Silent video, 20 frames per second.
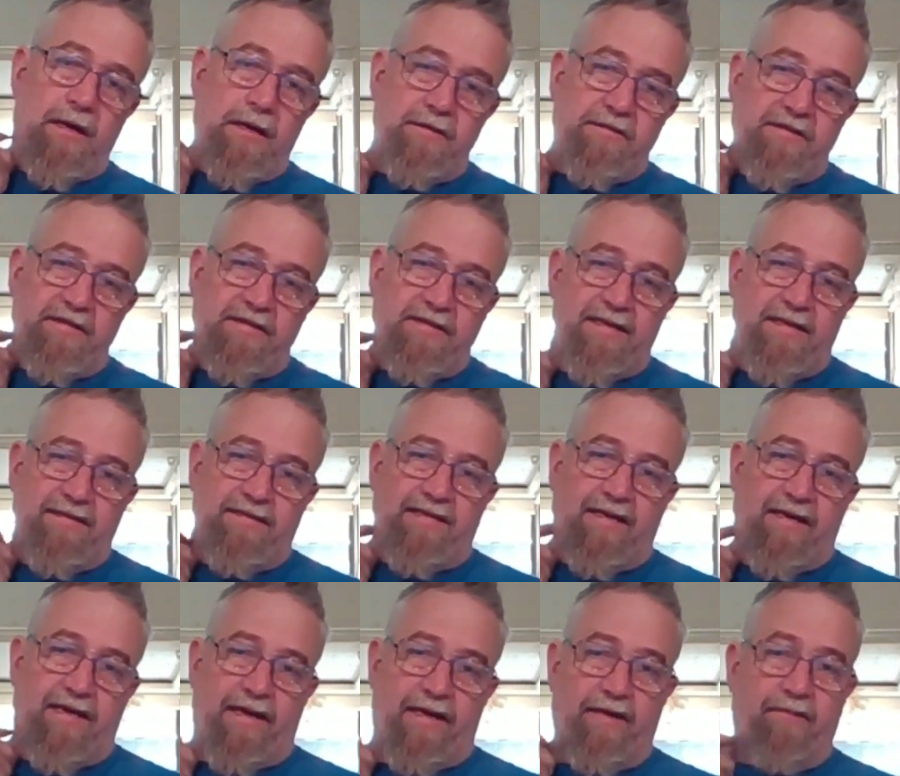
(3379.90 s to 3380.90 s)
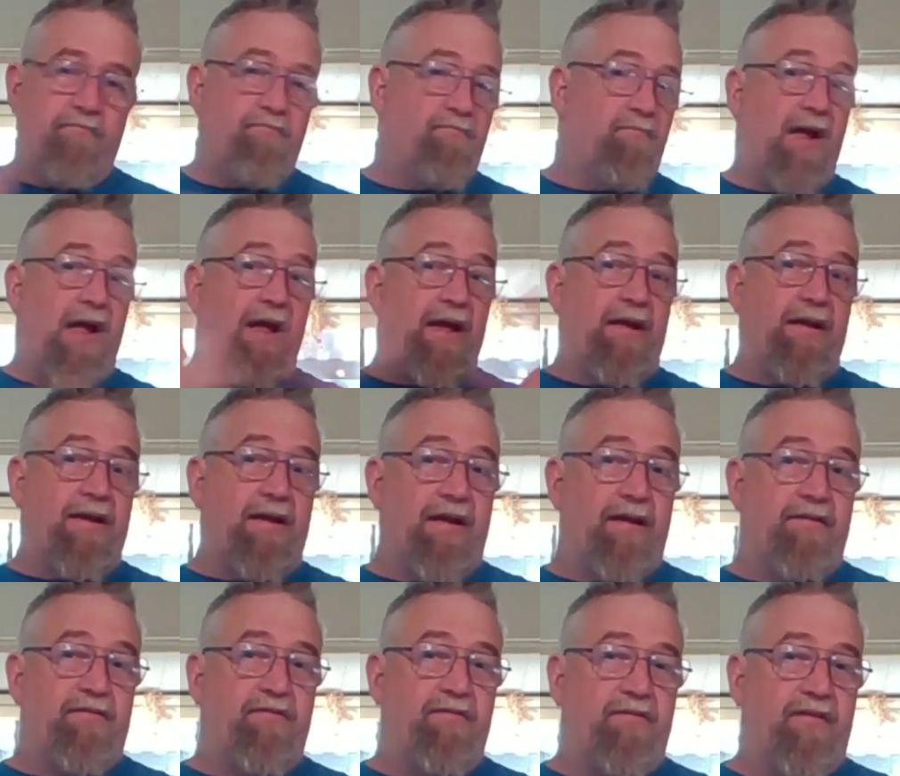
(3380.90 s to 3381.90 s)
Just as a, hey,
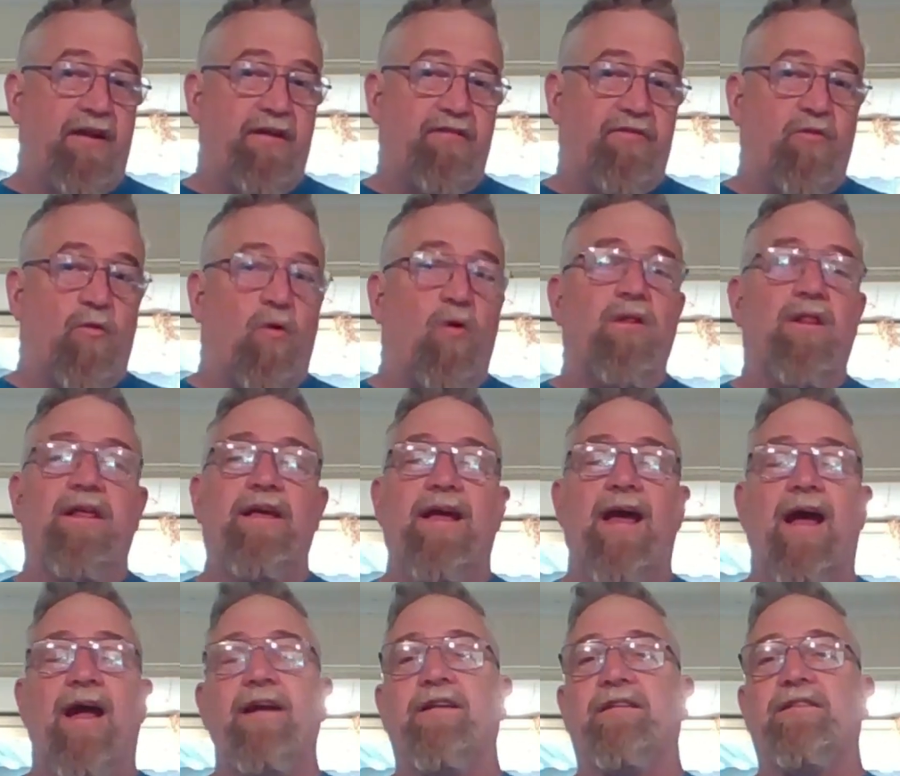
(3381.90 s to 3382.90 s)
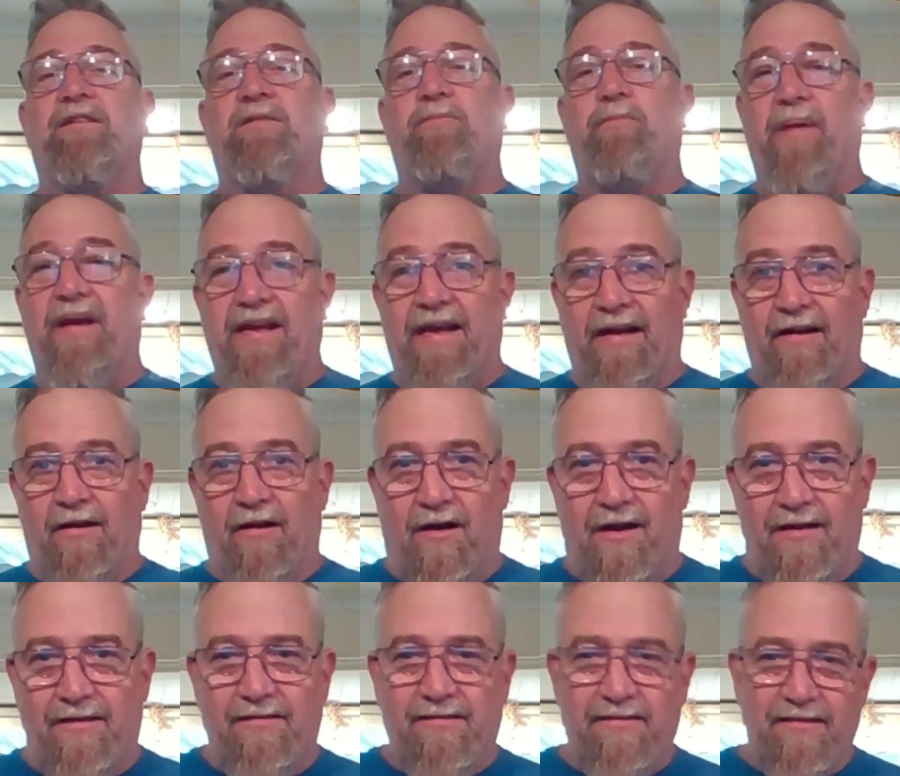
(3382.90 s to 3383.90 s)
here's all the Ada speaking
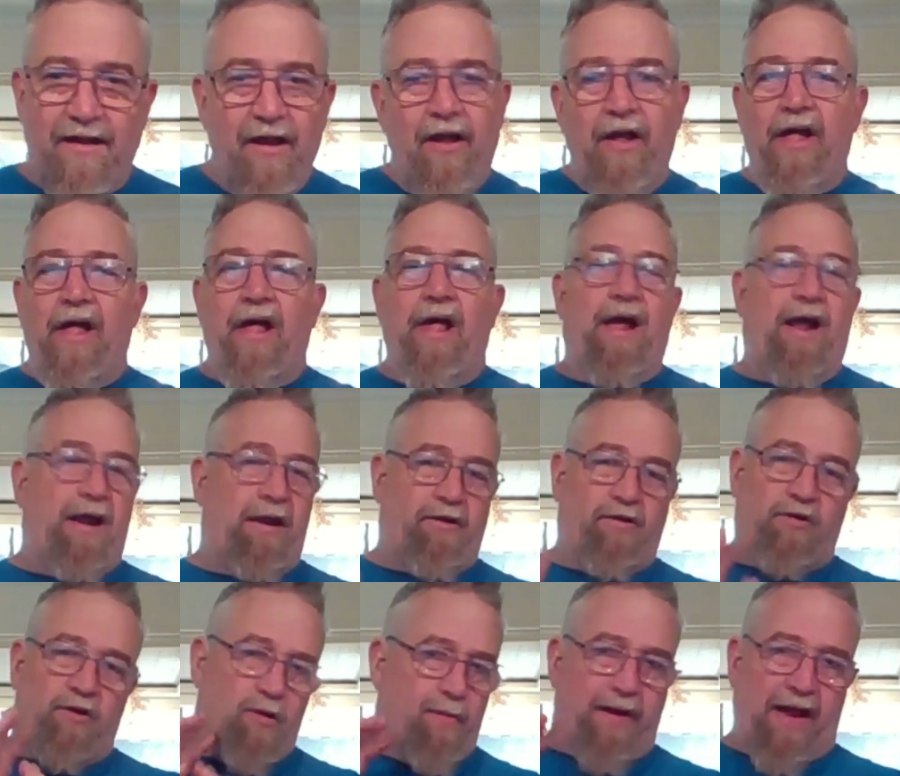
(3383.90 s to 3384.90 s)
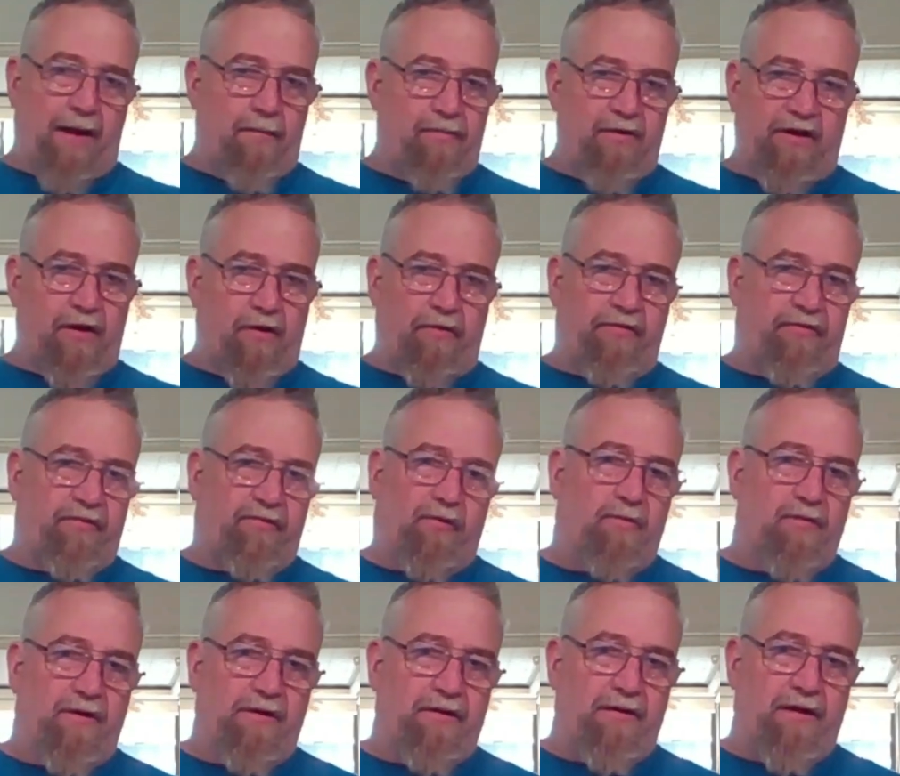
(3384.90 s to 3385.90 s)
lines. And you'll be able to go
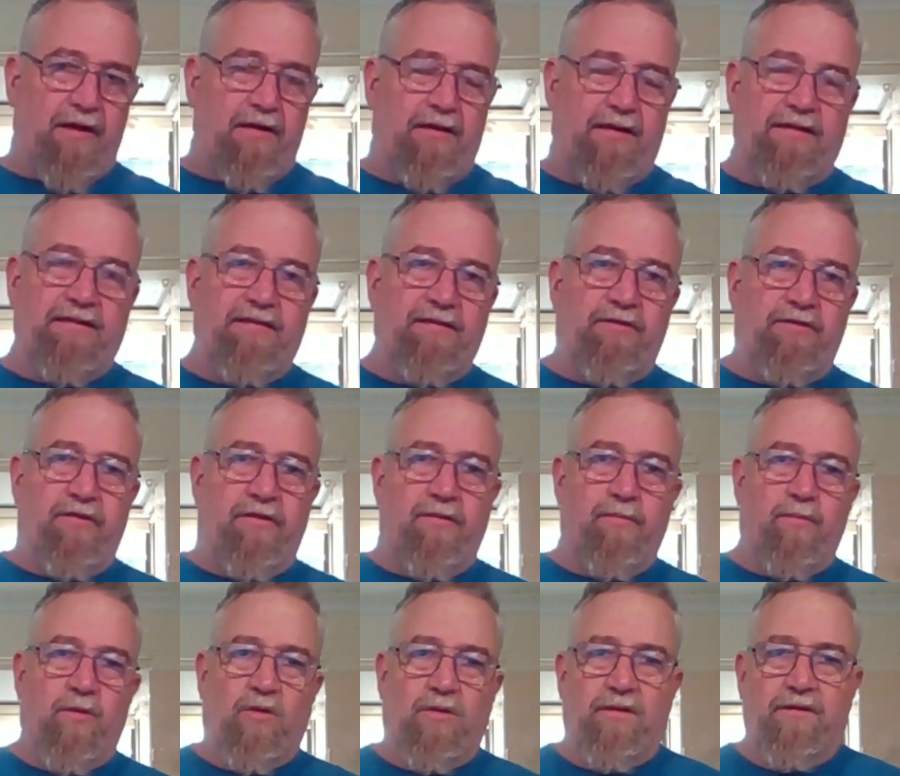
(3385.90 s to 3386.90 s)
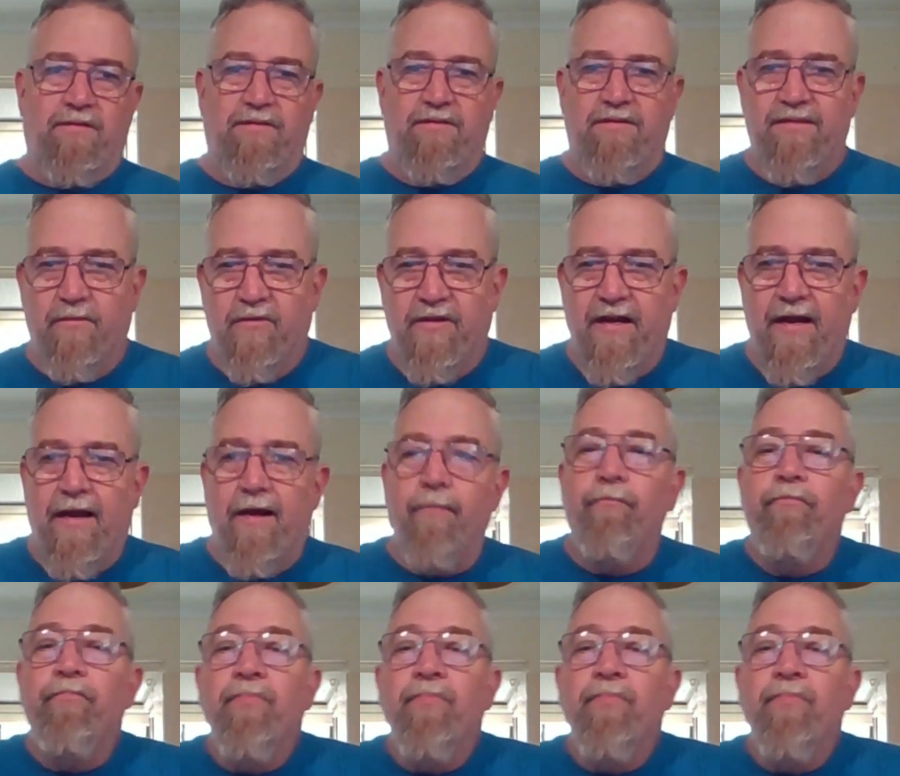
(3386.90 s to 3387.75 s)
through and listen to them all and see what they are.